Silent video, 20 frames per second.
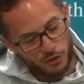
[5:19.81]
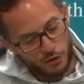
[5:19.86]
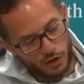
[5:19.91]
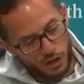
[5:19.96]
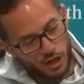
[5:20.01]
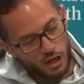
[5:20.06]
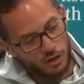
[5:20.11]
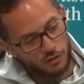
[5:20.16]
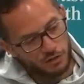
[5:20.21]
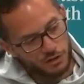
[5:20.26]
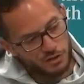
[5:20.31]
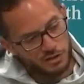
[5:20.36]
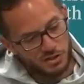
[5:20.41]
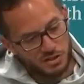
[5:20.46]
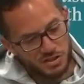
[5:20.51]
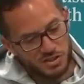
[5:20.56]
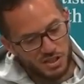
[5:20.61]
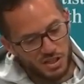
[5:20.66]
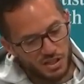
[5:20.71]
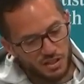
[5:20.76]
feel confident
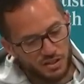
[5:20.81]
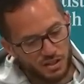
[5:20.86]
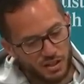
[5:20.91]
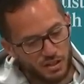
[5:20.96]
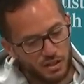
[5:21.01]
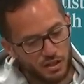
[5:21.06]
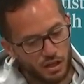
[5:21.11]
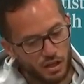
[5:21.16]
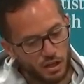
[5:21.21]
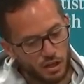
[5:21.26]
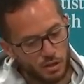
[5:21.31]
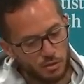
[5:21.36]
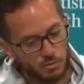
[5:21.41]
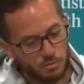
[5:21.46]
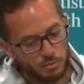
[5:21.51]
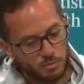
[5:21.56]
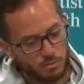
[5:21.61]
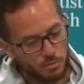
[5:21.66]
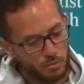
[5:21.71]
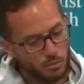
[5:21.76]
to say that
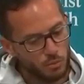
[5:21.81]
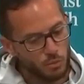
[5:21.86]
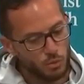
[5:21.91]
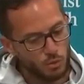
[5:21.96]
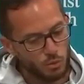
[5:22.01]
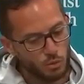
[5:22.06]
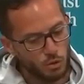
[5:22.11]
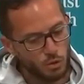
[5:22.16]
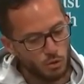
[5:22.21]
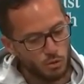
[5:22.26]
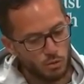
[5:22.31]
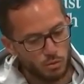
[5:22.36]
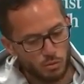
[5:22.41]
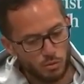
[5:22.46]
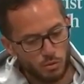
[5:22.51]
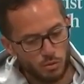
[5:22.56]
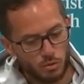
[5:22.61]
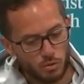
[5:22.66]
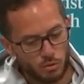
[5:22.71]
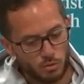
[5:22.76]
um, we'll
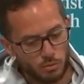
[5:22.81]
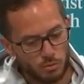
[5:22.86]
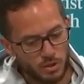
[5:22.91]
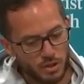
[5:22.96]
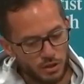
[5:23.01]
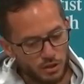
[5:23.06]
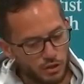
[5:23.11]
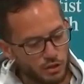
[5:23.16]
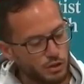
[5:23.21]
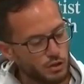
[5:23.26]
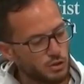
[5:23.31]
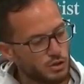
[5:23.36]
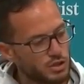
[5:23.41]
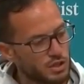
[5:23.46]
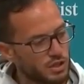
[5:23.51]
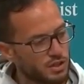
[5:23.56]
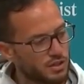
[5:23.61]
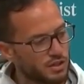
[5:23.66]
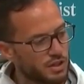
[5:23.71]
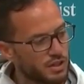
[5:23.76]
make good
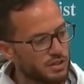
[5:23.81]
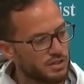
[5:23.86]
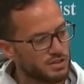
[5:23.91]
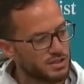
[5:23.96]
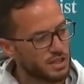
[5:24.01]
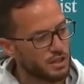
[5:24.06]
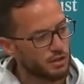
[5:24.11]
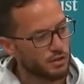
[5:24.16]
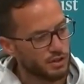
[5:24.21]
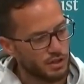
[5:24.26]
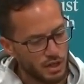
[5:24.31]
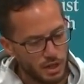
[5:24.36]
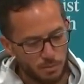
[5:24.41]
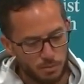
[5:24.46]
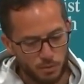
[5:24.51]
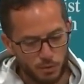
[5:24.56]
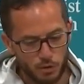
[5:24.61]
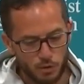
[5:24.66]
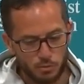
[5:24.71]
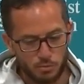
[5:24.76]
use out of that salary
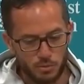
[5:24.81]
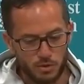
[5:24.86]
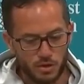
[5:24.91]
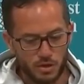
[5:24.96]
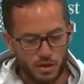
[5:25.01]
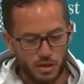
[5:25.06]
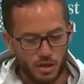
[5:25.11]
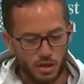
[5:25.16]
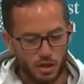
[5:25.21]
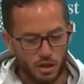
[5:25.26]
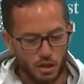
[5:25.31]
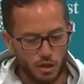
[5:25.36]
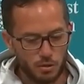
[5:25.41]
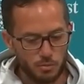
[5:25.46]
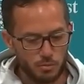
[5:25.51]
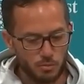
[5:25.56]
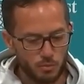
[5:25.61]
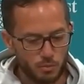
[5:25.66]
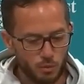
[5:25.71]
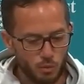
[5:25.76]
cap room
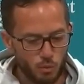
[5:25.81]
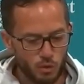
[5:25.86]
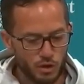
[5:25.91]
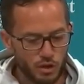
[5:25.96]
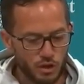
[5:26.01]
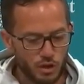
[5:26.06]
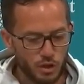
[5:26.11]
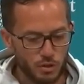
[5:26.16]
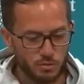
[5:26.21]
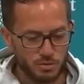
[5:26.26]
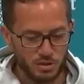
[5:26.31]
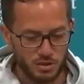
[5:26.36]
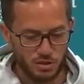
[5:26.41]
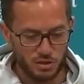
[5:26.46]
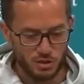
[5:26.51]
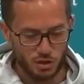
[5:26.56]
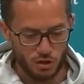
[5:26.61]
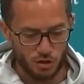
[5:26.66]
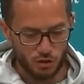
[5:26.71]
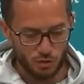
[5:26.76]
um, when it comes to the
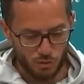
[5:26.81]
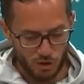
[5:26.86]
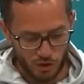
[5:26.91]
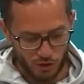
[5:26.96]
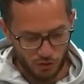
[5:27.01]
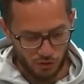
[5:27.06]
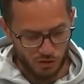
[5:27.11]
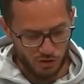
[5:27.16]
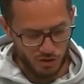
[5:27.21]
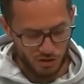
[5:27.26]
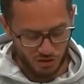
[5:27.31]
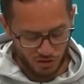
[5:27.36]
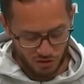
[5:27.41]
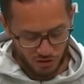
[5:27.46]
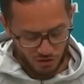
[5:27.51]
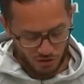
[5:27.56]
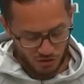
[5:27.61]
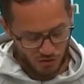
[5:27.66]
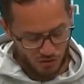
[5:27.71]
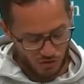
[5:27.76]
start of the regular season.